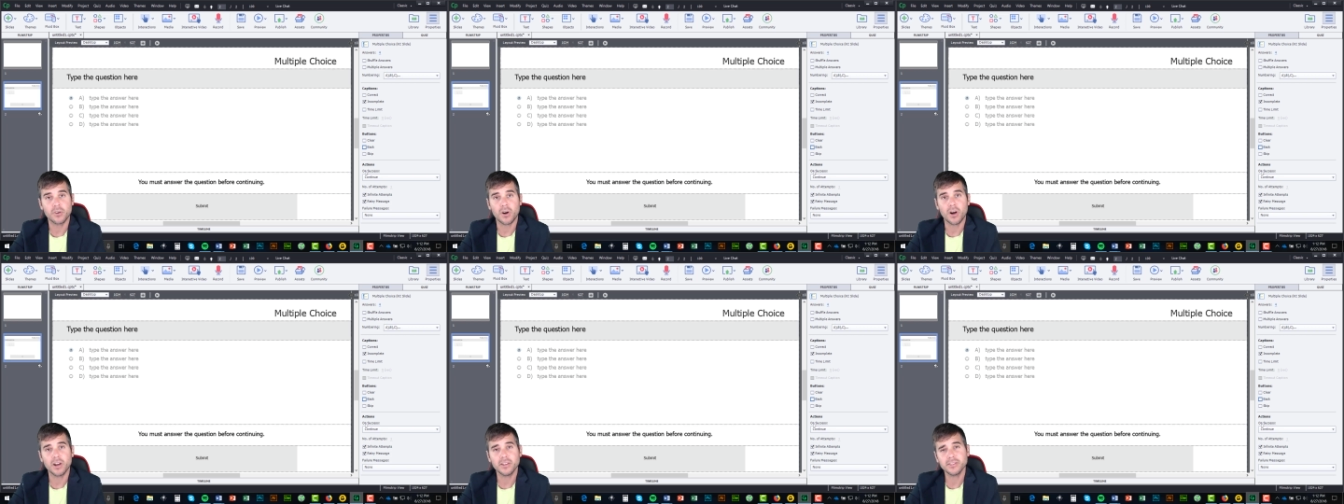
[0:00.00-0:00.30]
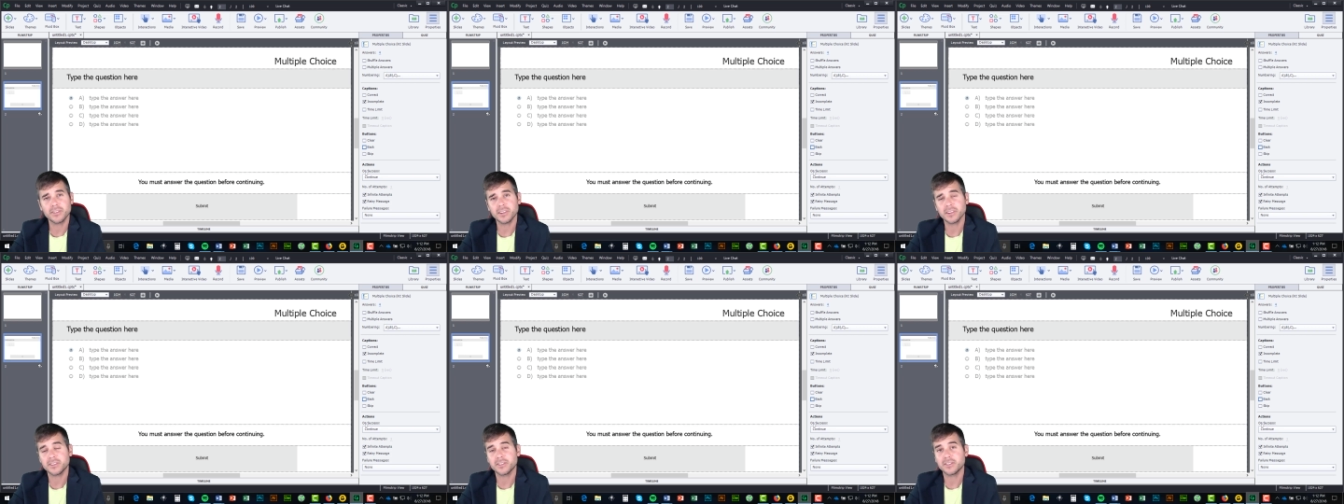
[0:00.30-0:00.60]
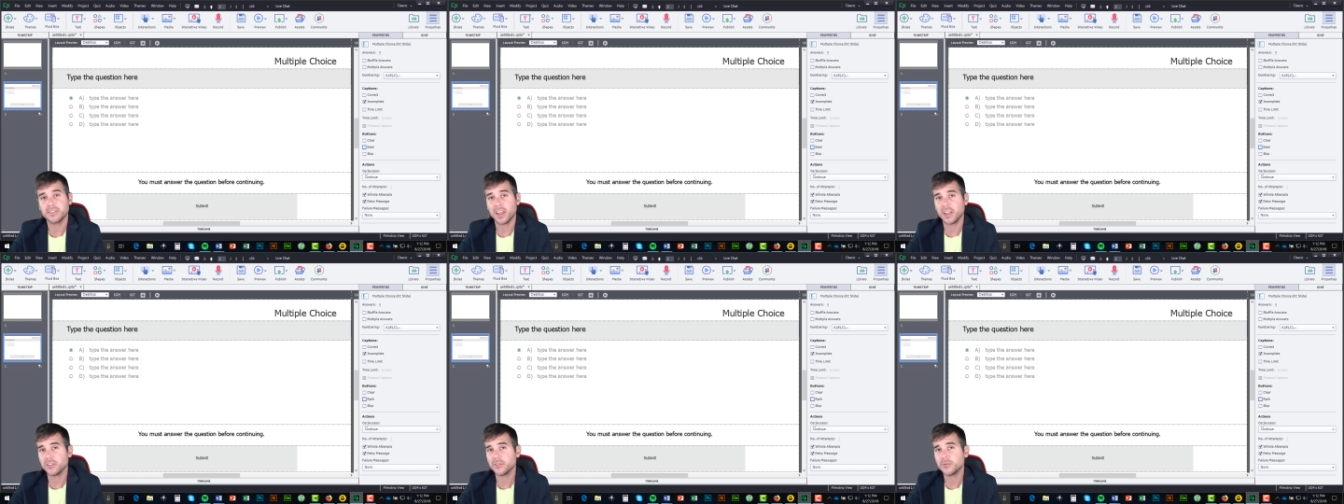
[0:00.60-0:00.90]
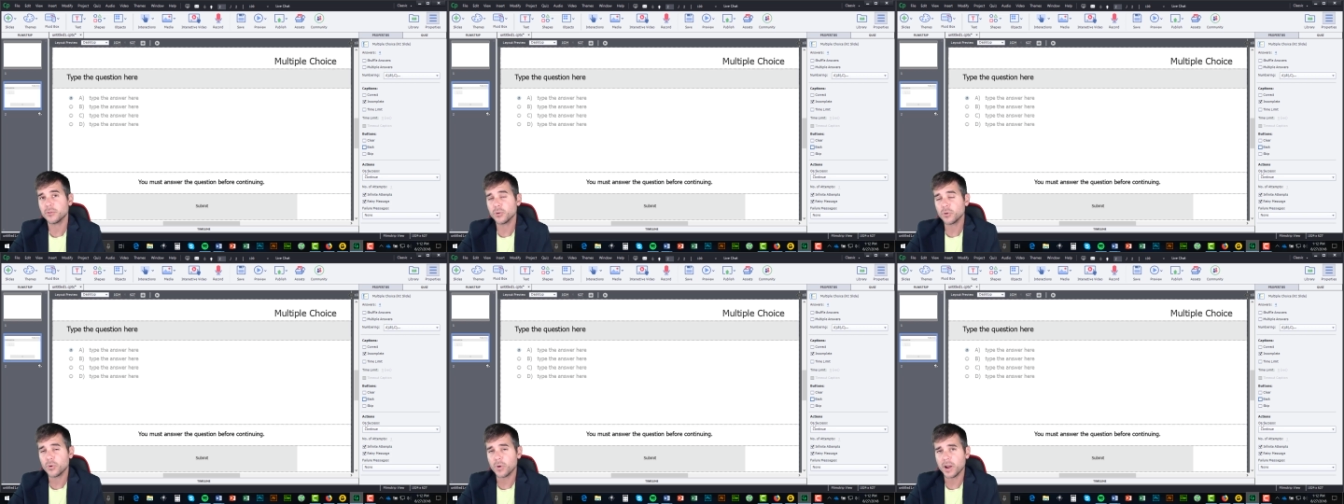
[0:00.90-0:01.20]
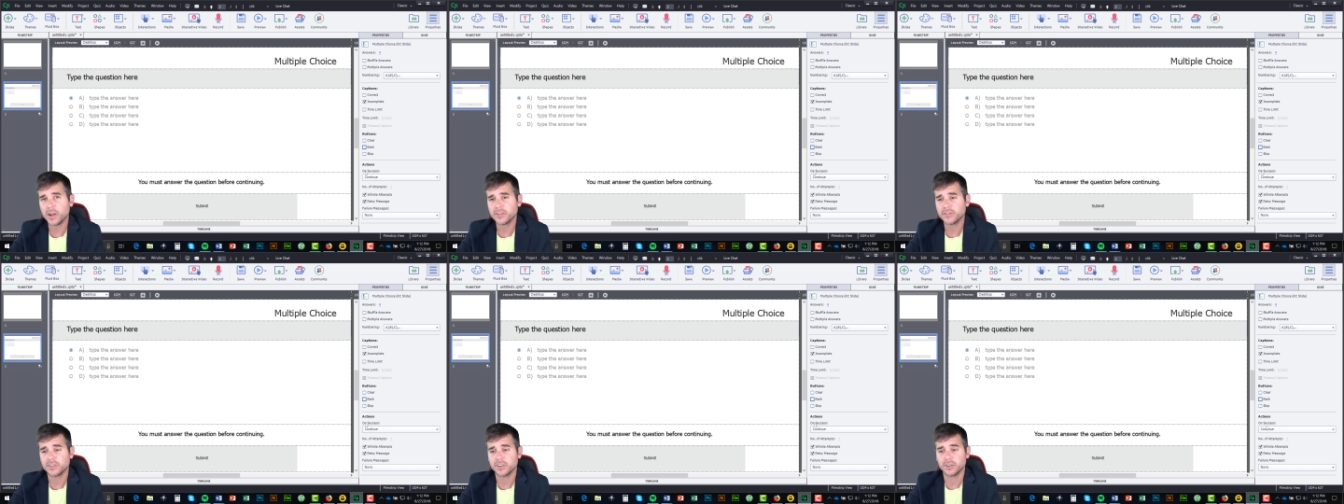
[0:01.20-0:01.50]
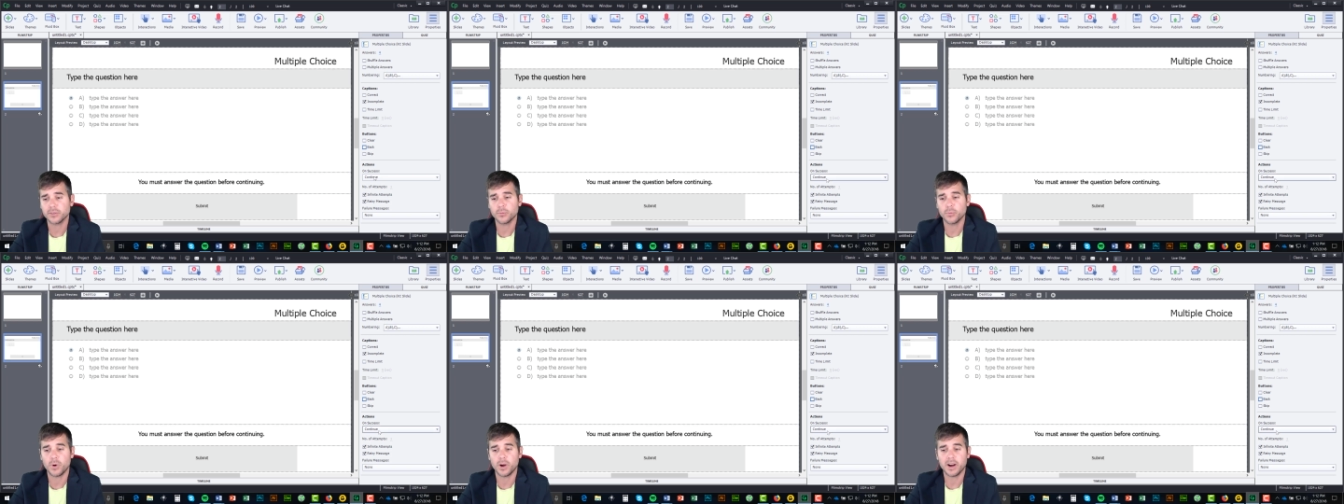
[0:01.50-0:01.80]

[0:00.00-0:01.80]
so on successful question,